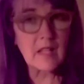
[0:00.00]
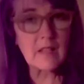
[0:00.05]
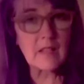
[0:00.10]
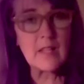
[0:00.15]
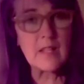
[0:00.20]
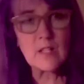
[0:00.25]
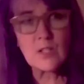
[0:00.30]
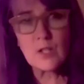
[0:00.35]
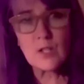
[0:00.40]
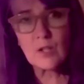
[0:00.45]
And
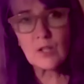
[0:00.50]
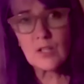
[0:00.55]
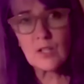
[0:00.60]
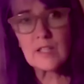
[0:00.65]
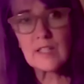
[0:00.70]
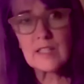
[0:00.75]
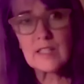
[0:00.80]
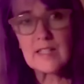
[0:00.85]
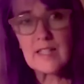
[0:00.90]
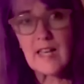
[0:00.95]
then you
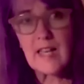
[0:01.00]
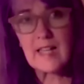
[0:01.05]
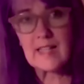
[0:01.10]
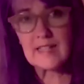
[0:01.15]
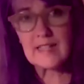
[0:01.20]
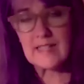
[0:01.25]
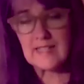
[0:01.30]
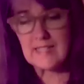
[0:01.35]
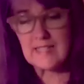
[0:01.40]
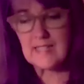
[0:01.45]
look at
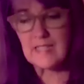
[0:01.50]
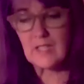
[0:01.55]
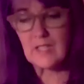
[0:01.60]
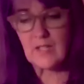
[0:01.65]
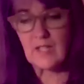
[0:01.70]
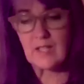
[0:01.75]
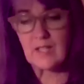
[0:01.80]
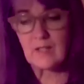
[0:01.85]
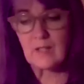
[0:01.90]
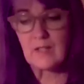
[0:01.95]
that list and
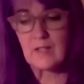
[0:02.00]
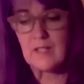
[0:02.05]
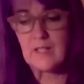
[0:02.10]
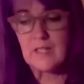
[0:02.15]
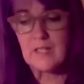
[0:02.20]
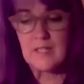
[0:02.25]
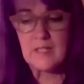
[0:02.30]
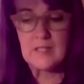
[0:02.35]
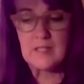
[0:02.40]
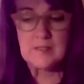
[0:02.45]
you think,
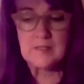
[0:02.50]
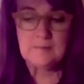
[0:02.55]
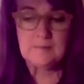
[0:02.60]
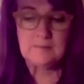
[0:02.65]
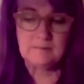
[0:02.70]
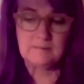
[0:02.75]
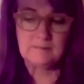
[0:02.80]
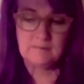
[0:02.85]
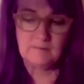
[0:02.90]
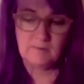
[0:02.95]

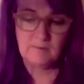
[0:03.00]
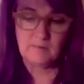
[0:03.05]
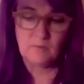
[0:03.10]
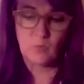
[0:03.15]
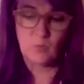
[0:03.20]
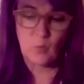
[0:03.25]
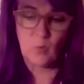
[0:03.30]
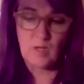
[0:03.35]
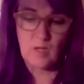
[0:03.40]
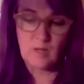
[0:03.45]

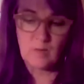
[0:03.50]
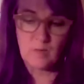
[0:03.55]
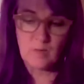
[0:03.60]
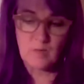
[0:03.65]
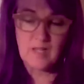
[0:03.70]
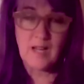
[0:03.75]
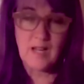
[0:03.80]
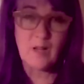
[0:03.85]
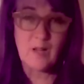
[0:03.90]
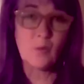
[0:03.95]
what
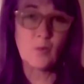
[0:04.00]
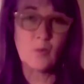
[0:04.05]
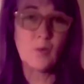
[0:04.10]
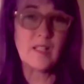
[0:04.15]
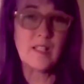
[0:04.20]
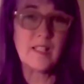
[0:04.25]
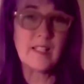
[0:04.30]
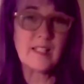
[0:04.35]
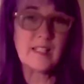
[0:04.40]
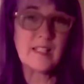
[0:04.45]
would I
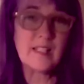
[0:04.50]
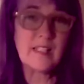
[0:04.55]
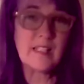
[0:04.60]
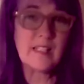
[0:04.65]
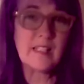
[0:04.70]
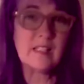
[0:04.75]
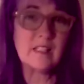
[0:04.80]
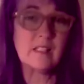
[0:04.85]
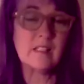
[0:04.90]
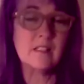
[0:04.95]

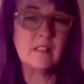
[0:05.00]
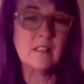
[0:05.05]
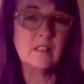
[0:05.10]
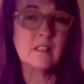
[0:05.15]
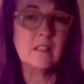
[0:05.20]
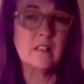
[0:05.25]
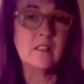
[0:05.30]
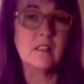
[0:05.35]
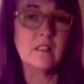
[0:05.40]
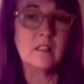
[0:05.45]
really
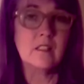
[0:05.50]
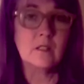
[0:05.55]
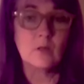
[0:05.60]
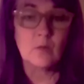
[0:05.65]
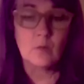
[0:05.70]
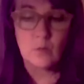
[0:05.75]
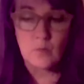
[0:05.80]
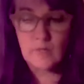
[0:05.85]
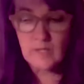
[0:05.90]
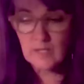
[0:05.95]

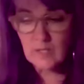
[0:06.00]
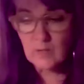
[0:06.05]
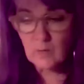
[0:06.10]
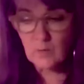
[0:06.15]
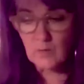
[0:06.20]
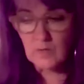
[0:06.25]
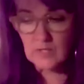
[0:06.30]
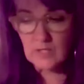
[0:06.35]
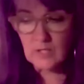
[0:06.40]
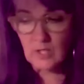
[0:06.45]

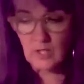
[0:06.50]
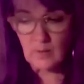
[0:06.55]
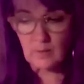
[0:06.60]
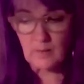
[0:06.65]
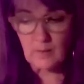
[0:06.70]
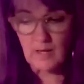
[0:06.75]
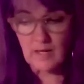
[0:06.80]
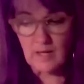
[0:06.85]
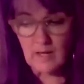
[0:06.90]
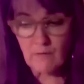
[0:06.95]
want to talk
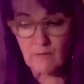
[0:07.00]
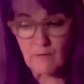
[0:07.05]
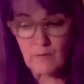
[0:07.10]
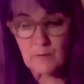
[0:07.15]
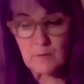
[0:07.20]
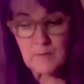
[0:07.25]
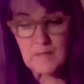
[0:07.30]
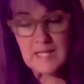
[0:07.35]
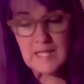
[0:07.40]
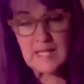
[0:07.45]
about? And
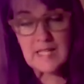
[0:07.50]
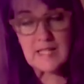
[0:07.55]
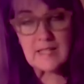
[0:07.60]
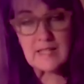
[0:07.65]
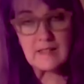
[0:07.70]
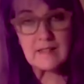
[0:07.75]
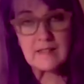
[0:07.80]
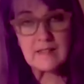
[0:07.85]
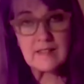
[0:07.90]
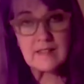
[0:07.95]
for
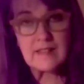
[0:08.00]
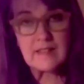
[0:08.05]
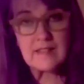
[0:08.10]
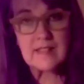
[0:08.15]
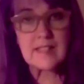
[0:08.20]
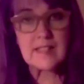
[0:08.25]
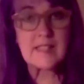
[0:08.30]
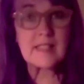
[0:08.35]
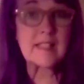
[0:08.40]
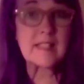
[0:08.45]
me,
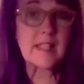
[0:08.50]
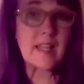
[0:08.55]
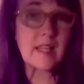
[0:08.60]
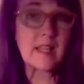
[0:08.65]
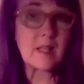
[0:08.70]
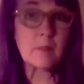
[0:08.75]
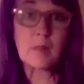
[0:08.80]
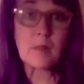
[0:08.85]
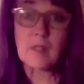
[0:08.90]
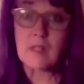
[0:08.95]

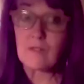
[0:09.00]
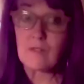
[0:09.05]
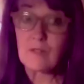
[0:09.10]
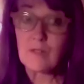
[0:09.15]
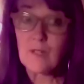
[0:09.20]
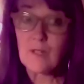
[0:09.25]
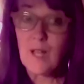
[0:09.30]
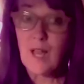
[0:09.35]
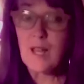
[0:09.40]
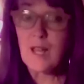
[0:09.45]
today, believe
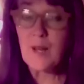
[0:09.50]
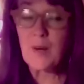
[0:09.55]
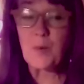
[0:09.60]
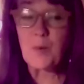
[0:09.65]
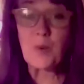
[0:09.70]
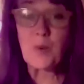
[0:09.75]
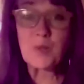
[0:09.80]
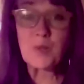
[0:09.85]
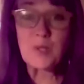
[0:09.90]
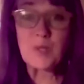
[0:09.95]
it or not, I
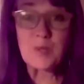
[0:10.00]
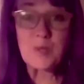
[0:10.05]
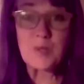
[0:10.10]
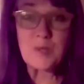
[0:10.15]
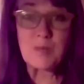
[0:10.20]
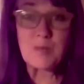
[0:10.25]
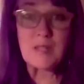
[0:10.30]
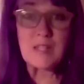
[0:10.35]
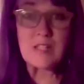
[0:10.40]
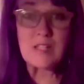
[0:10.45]
won't choose
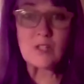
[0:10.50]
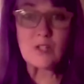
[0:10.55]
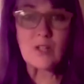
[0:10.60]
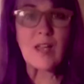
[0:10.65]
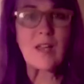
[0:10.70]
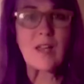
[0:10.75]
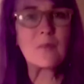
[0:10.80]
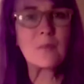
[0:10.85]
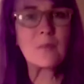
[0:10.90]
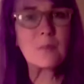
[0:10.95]
the beach.
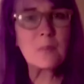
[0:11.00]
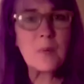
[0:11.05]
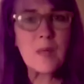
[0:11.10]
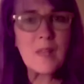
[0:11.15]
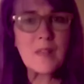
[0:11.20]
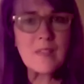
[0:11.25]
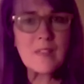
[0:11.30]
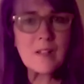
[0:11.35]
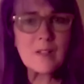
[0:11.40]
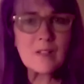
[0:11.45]
I haven't
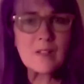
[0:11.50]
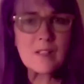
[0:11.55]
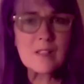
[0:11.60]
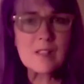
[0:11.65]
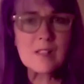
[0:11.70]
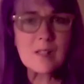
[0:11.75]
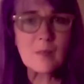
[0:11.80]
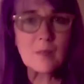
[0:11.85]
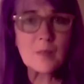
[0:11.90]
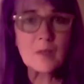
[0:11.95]
been there
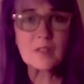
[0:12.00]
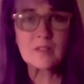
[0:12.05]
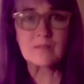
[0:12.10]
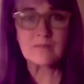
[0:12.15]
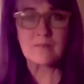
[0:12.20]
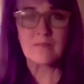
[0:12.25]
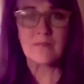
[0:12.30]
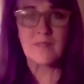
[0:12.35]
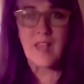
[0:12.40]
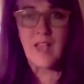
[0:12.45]
this summer.
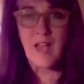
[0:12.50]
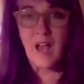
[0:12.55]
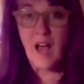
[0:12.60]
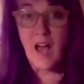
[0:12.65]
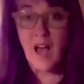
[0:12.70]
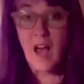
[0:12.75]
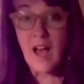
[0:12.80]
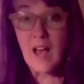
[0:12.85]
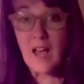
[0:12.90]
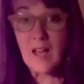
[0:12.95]

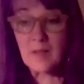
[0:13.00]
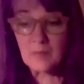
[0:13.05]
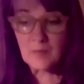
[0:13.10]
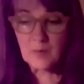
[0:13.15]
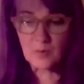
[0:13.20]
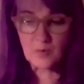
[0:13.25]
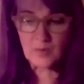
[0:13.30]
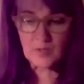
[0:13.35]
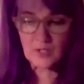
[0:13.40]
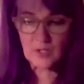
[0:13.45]

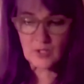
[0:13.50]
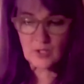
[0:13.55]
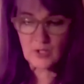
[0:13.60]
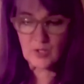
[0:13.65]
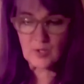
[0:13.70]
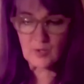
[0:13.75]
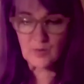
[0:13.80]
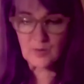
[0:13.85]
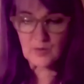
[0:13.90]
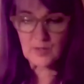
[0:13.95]
I'm going to
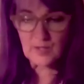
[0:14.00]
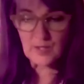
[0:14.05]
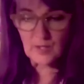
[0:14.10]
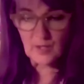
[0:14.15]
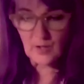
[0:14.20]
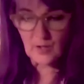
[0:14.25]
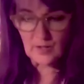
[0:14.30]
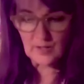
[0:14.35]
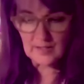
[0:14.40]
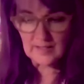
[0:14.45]
choose the
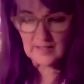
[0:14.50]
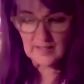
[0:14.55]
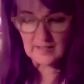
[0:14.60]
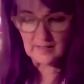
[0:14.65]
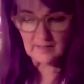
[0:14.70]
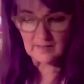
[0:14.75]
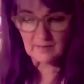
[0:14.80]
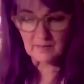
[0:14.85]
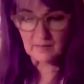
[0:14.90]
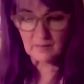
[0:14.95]

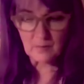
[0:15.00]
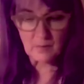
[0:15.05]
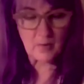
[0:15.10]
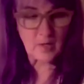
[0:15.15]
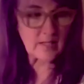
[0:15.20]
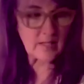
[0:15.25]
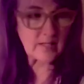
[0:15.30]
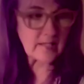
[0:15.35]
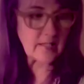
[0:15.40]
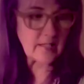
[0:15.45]
gardening
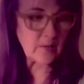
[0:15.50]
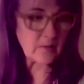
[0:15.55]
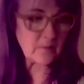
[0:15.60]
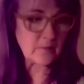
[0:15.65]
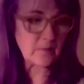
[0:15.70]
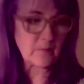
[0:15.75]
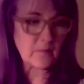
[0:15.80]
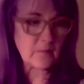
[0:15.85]
right there.